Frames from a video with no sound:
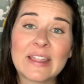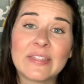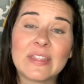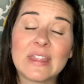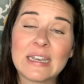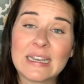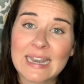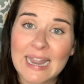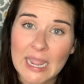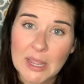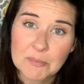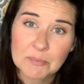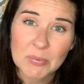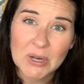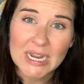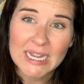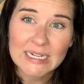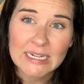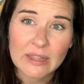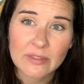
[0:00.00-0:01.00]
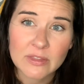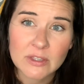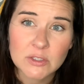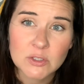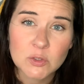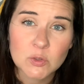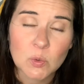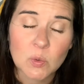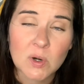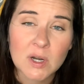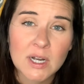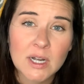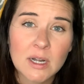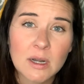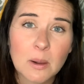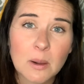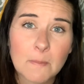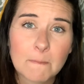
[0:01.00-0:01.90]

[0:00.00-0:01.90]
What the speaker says: the name brand at the store,